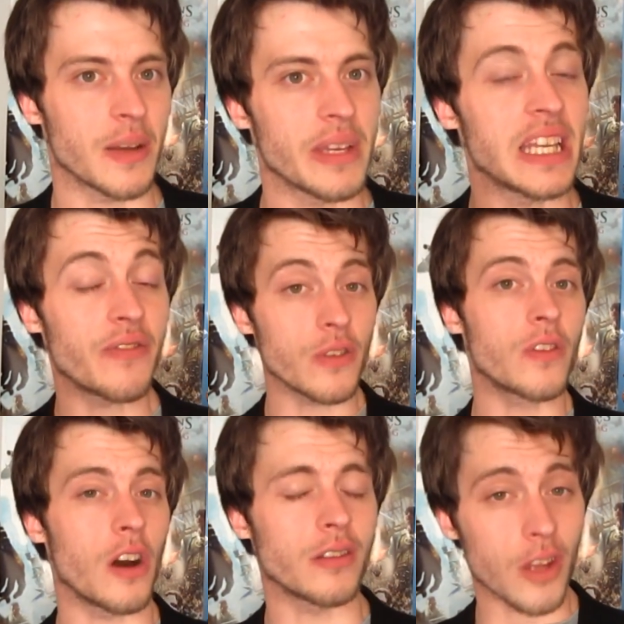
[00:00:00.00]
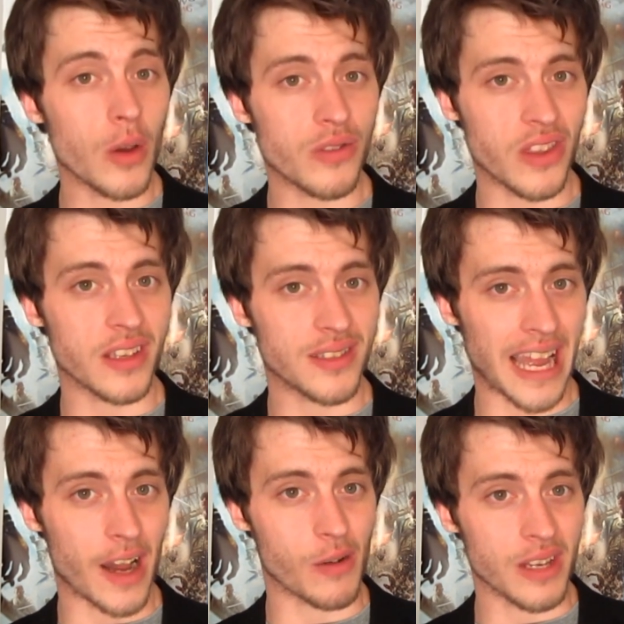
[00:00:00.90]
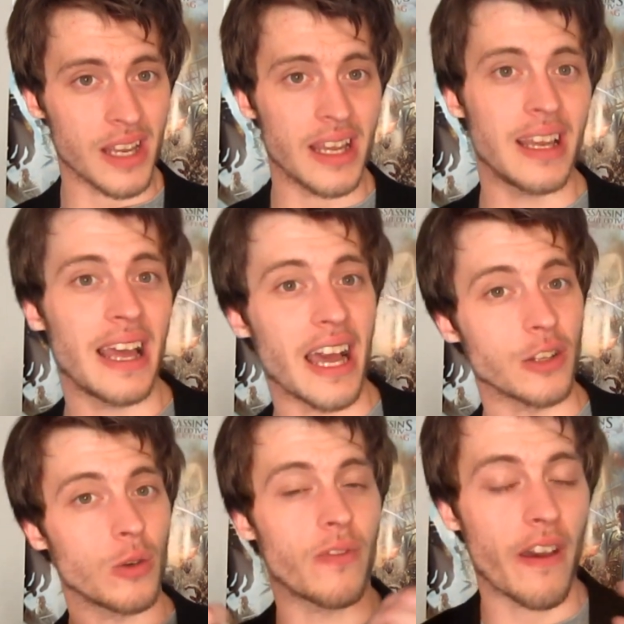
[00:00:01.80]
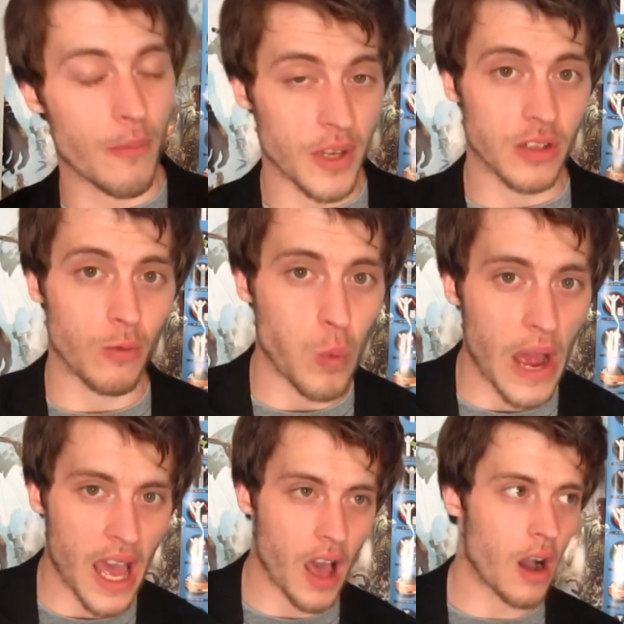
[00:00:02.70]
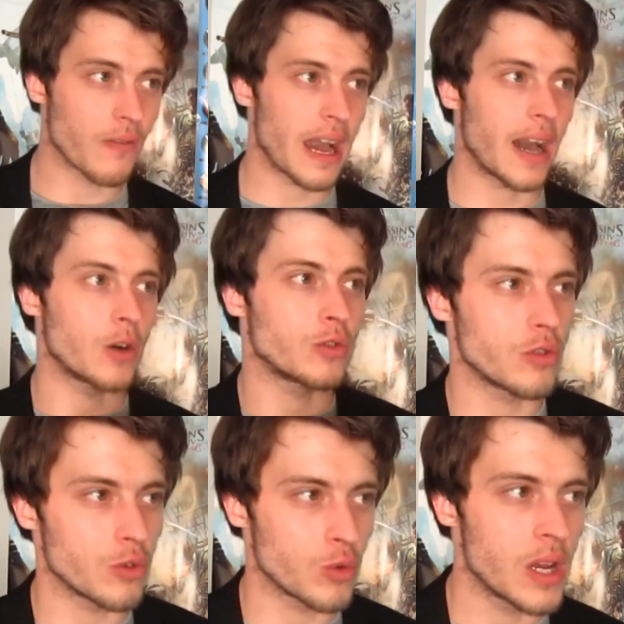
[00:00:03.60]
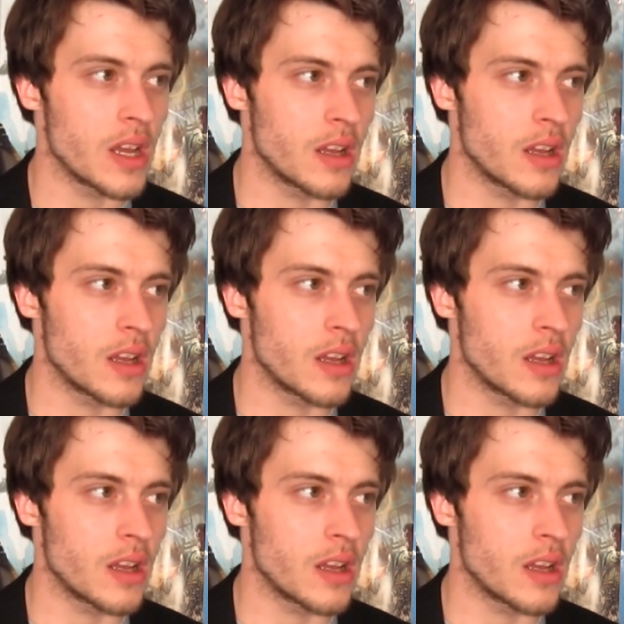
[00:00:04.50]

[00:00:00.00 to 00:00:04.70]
I mean, if you've got those things down and you're very much aware of how to